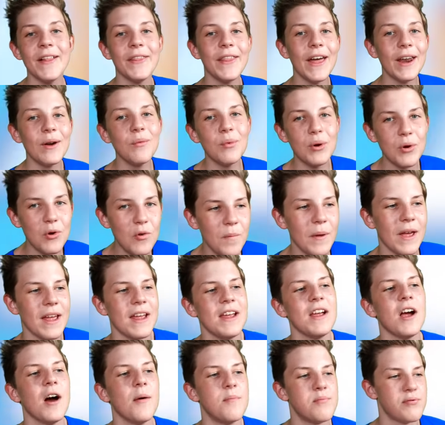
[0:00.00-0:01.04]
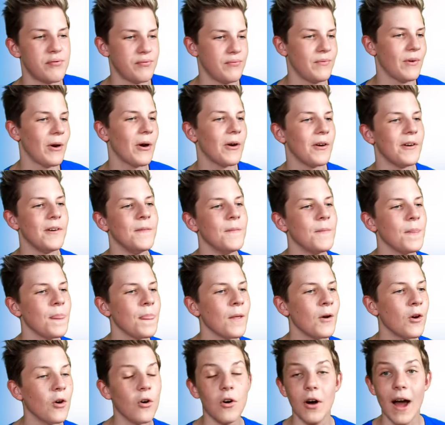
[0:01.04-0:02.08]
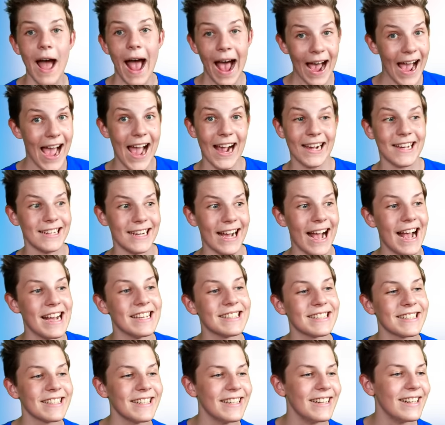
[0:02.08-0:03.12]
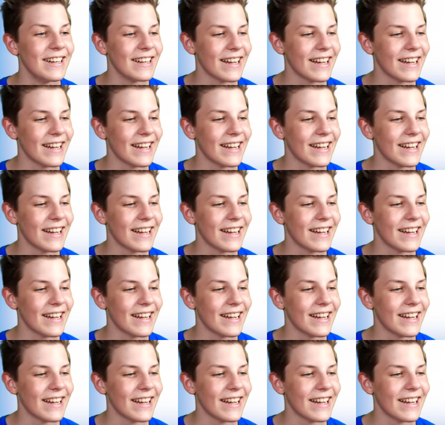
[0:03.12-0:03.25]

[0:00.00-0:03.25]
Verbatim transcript: then we will be a pro or a hacker, guys.